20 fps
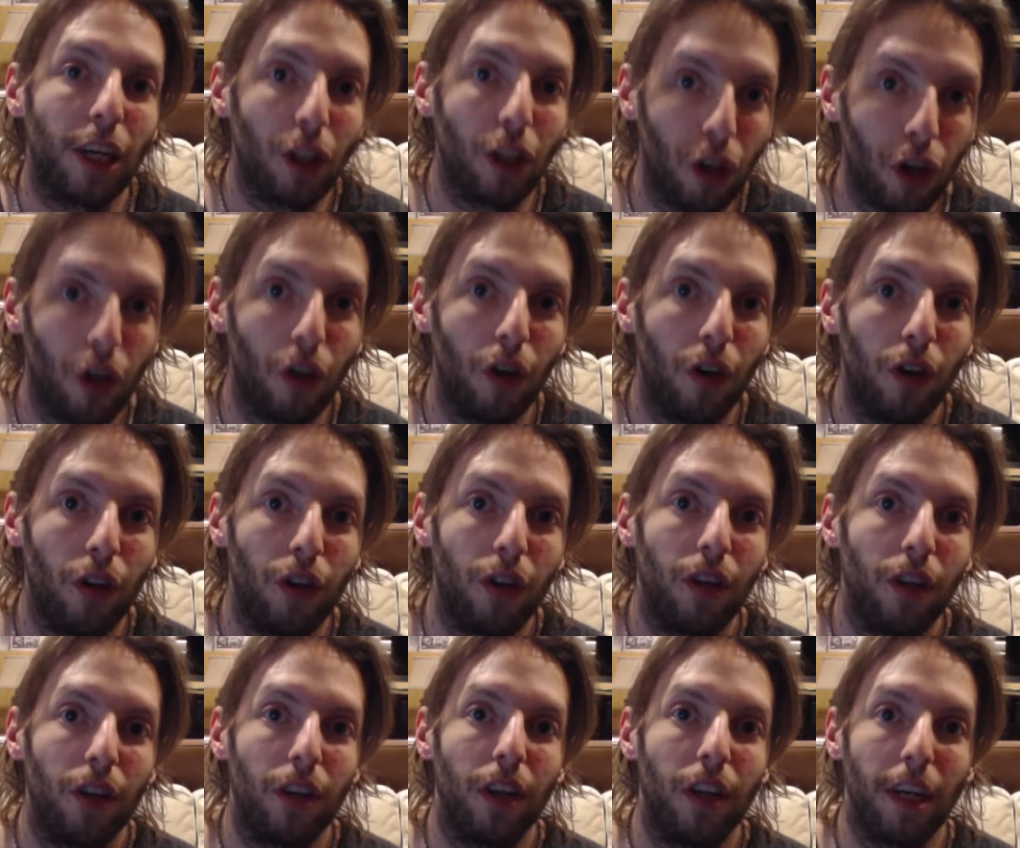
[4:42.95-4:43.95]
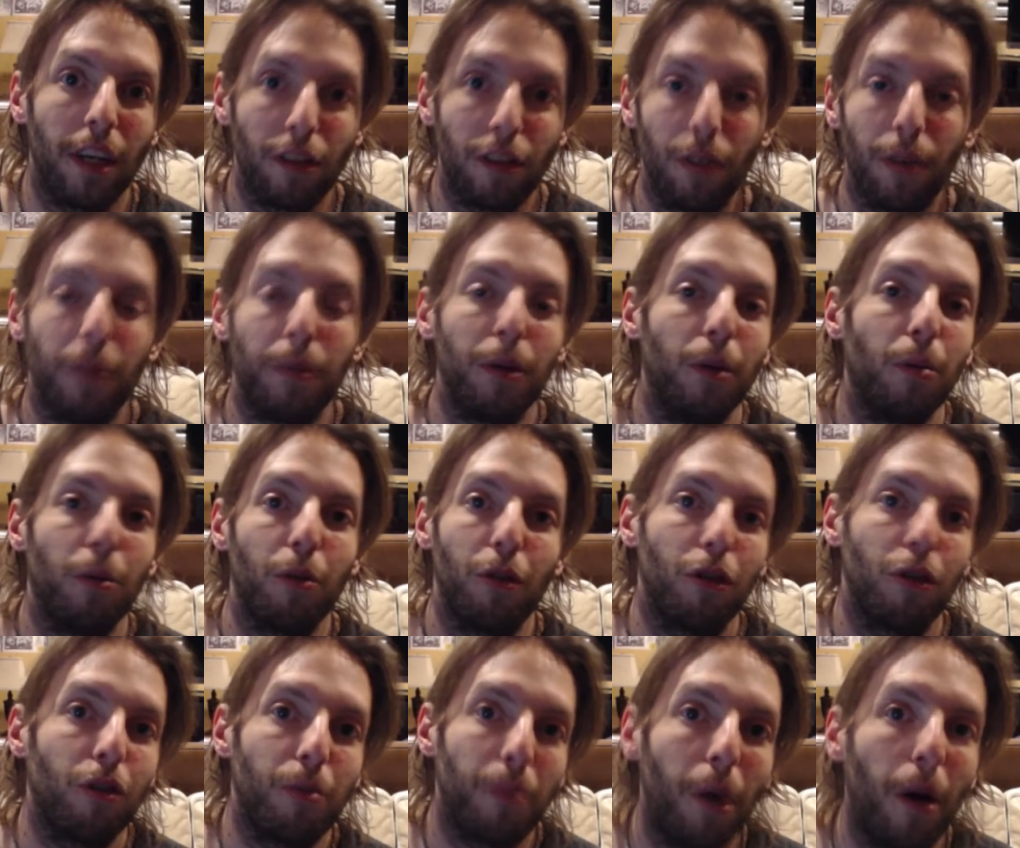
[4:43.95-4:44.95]
girl, like someone who was
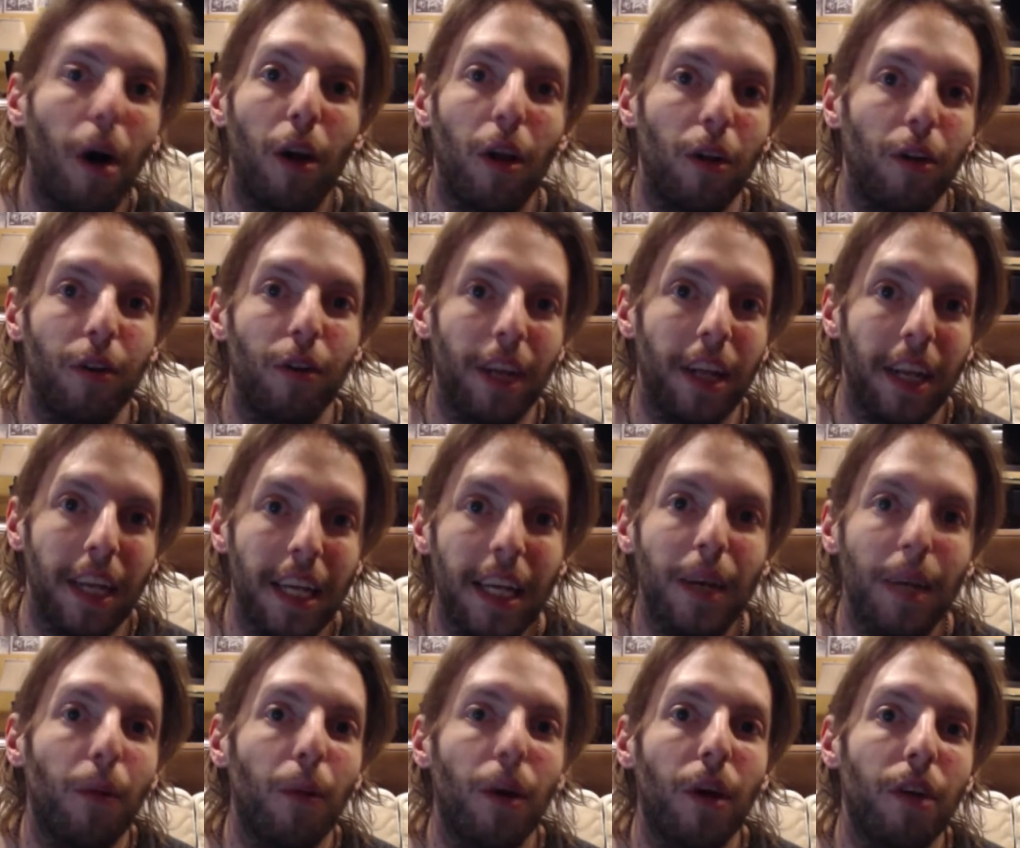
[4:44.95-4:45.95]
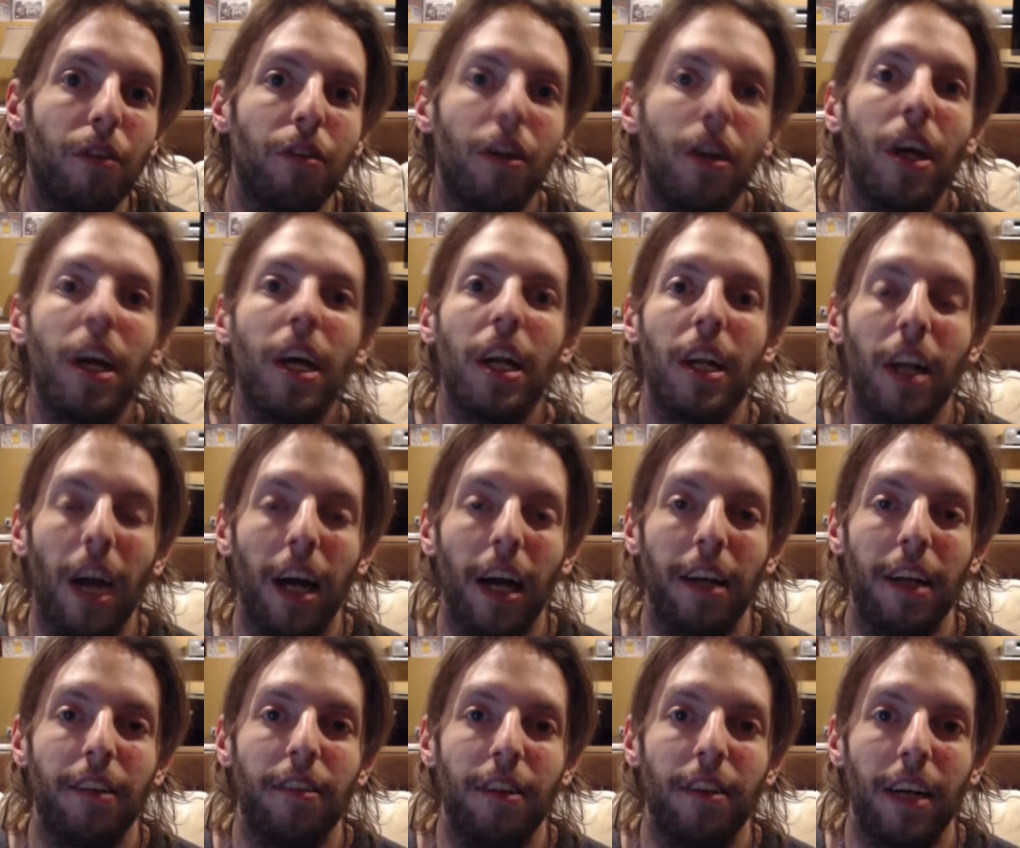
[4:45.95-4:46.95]
smaller than he was,
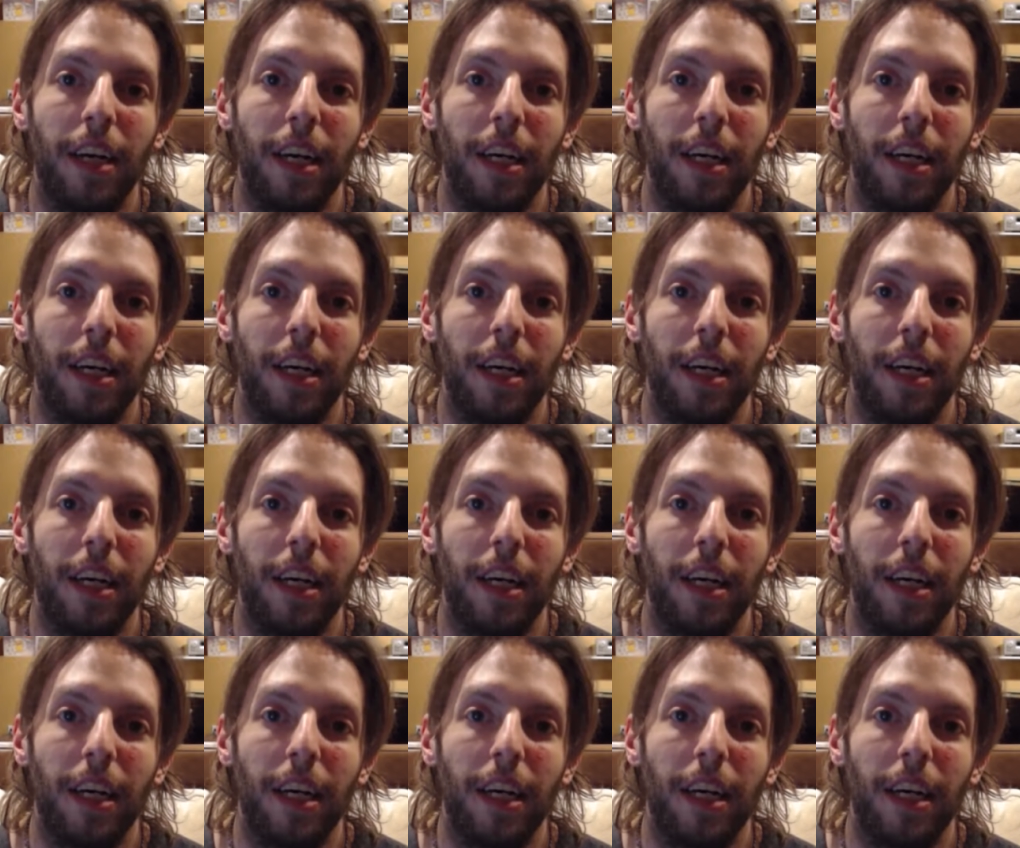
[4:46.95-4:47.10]
not